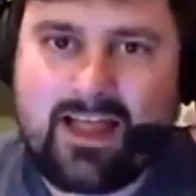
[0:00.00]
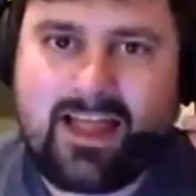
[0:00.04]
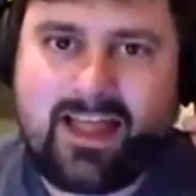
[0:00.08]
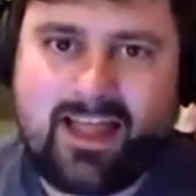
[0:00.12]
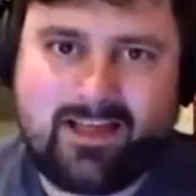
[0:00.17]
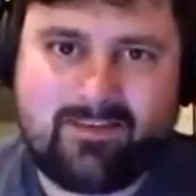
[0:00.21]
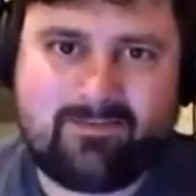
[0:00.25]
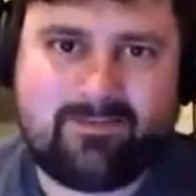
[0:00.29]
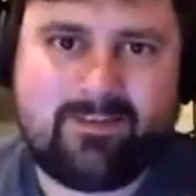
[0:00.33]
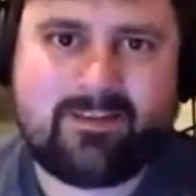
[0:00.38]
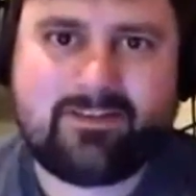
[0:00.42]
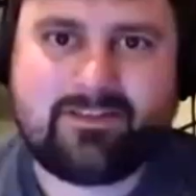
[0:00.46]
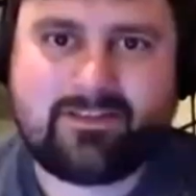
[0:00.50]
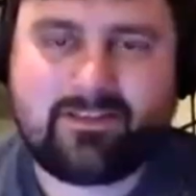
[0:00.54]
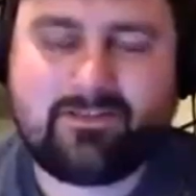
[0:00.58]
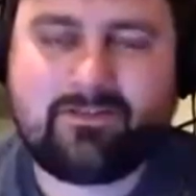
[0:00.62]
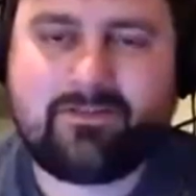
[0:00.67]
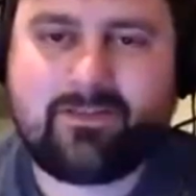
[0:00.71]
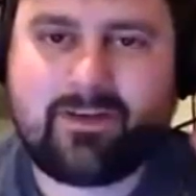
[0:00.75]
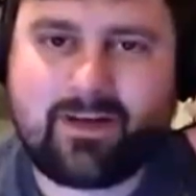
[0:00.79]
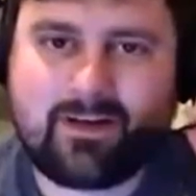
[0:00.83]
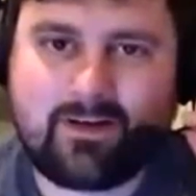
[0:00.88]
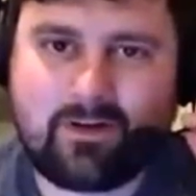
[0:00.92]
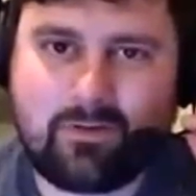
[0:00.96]
If it's the
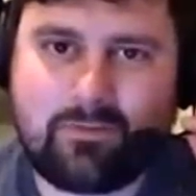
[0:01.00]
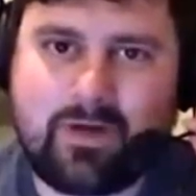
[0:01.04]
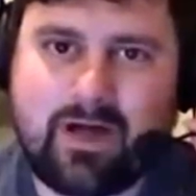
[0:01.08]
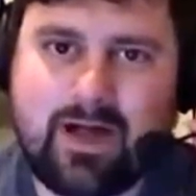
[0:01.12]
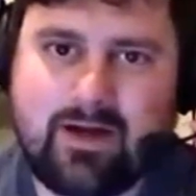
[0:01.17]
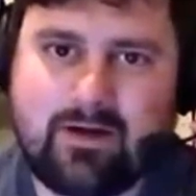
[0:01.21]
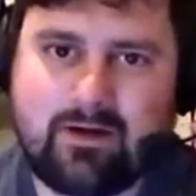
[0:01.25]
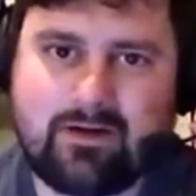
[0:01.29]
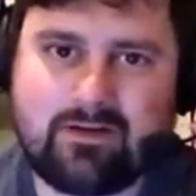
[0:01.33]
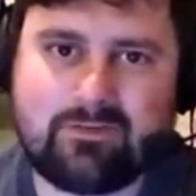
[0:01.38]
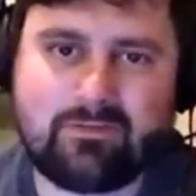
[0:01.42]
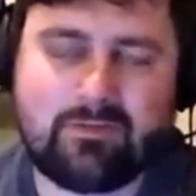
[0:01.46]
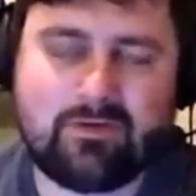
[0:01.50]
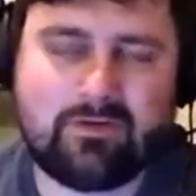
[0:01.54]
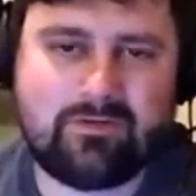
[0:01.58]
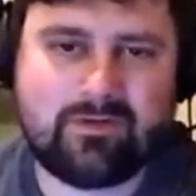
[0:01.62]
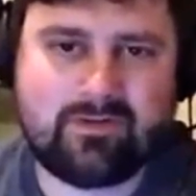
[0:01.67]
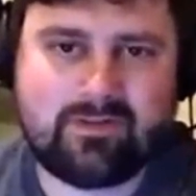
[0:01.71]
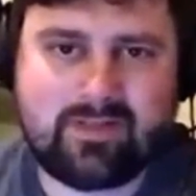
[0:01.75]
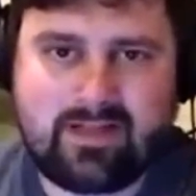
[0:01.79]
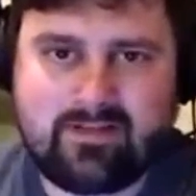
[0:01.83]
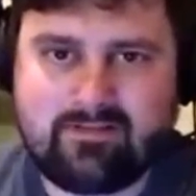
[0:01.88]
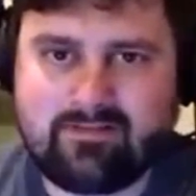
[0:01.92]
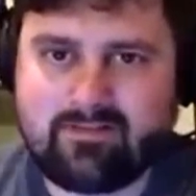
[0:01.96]
final Pirates movie,
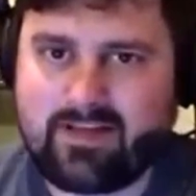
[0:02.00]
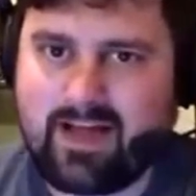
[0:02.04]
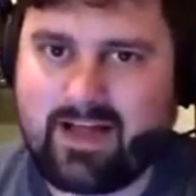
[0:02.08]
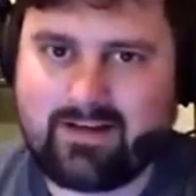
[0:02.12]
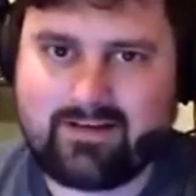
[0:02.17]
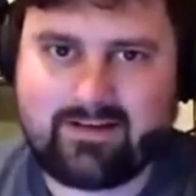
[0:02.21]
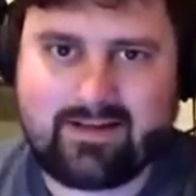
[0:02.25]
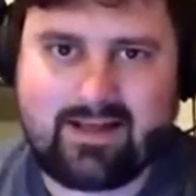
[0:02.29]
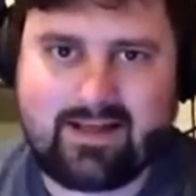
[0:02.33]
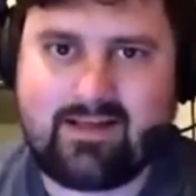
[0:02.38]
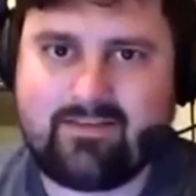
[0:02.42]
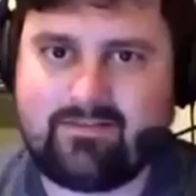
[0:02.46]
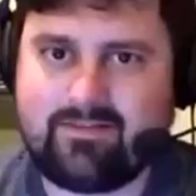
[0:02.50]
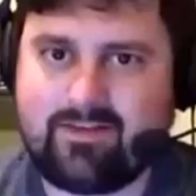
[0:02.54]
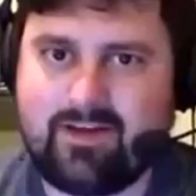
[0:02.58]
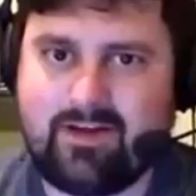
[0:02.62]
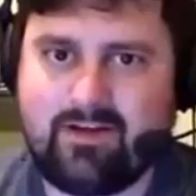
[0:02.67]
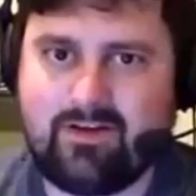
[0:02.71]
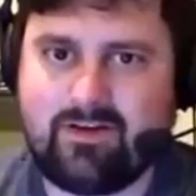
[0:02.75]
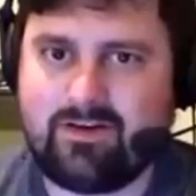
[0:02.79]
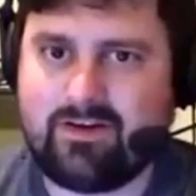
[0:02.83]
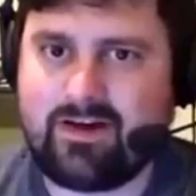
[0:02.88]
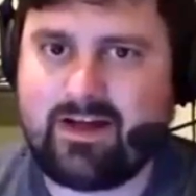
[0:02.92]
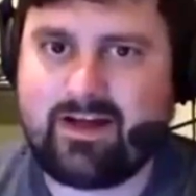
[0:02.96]
they've got to have
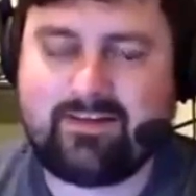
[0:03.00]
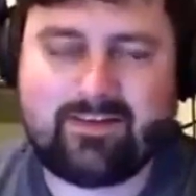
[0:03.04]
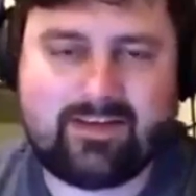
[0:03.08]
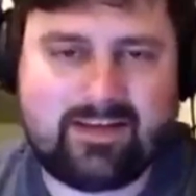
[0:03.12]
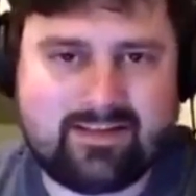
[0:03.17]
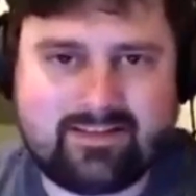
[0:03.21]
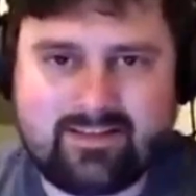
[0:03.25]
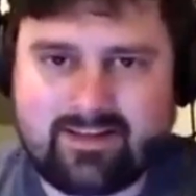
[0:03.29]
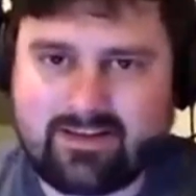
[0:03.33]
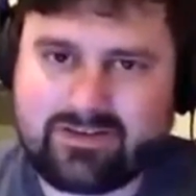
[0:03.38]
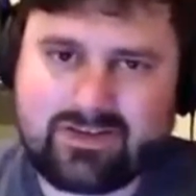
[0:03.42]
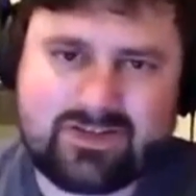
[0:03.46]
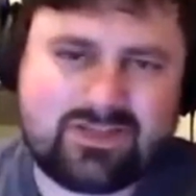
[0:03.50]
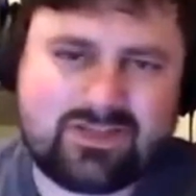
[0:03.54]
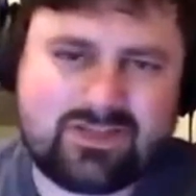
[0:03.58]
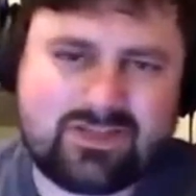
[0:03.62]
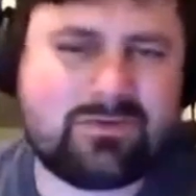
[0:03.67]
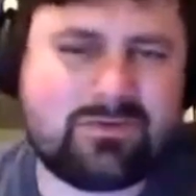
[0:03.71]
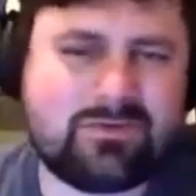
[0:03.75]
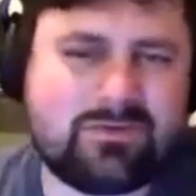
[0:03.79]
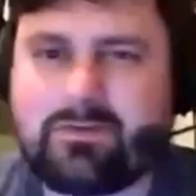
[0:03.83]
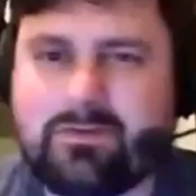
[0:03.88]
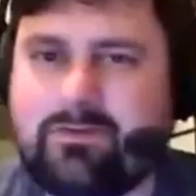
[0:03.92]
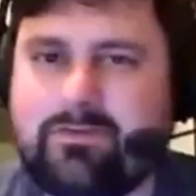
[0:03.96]
Keira Knightley in there just
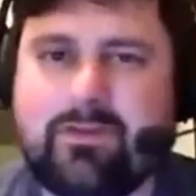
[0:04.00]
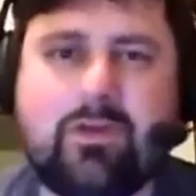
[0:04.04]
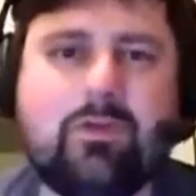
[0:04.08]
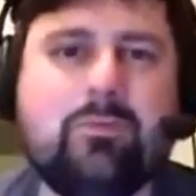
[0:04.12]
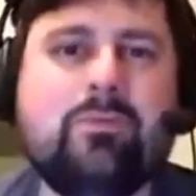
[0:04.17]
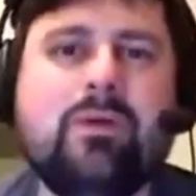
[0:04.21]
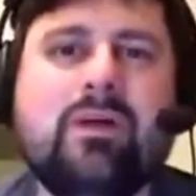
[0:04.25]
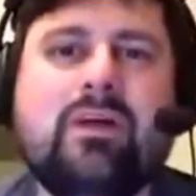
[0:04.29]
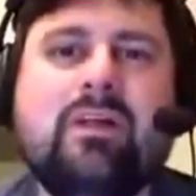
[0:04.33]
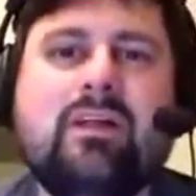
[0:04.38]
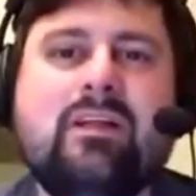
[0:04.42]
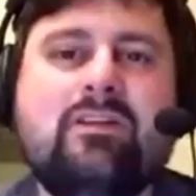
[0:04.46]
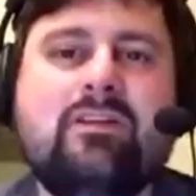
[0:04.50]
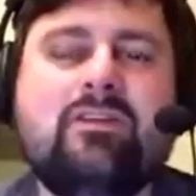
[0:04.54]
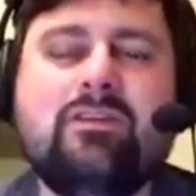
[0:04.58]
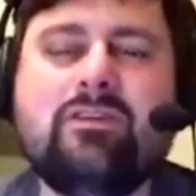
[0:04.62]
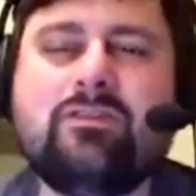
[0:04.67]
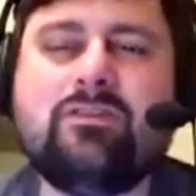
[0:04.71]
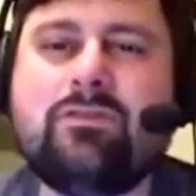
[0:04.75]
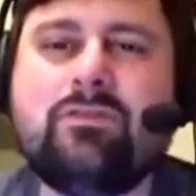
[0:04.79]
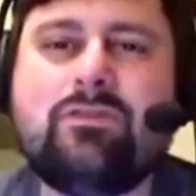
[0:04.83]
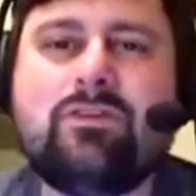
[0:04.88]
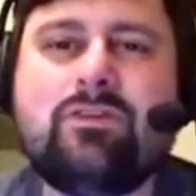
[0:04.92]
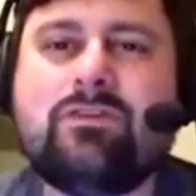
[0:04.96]
for a few minutes,
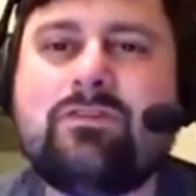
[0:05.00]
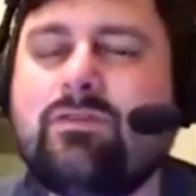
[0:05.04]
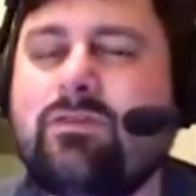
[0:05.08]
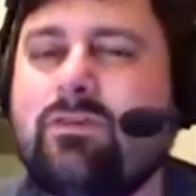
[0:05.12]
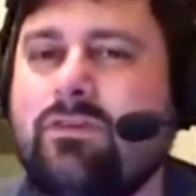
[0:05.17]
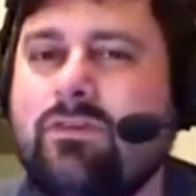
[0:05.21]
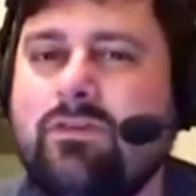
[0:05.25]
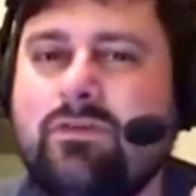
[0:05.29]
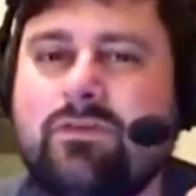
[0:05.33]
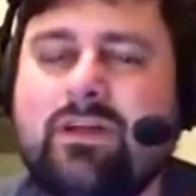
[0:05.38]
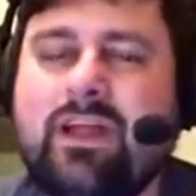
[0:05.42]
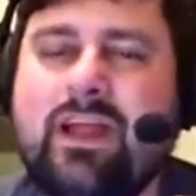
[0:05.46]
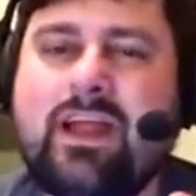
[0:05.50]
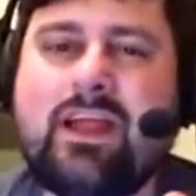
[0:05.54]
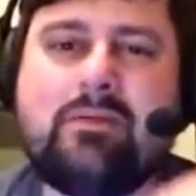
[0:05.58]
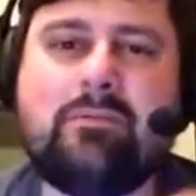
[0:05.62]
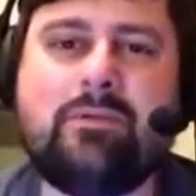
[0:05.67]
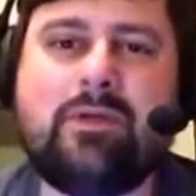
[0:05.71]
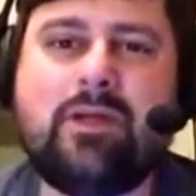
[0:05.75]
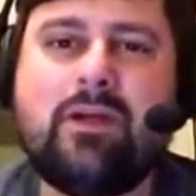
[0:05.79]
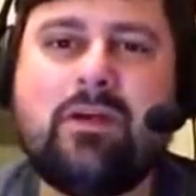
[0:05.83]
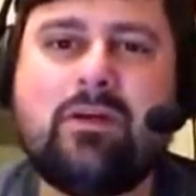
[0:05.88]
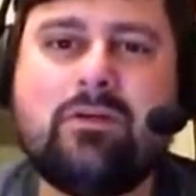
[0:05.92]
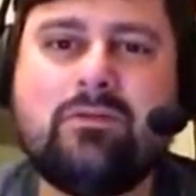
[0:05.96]
just for a little
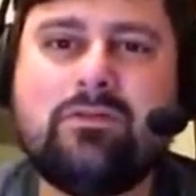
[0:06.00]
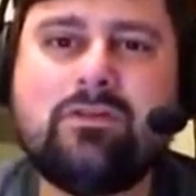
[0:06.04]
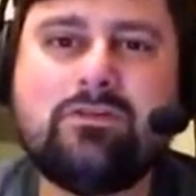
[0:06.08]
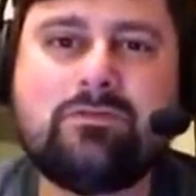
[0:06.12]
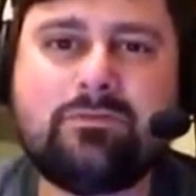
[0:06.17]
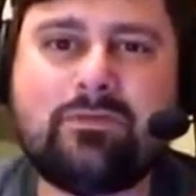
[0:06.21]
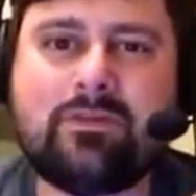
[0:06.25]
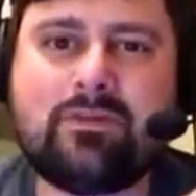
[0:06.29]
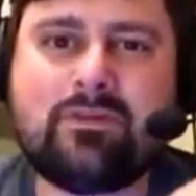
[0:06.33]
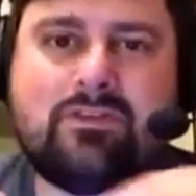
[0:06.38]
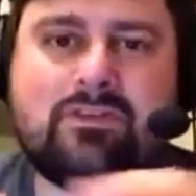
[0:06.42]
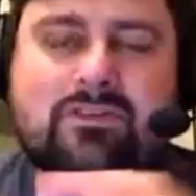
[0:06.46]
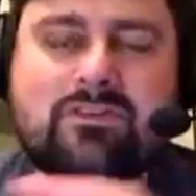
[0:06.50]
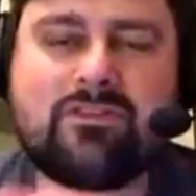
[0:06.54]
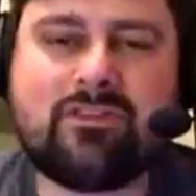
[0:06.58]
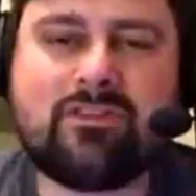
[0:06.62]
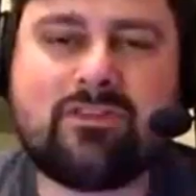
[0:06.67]
cameo, just to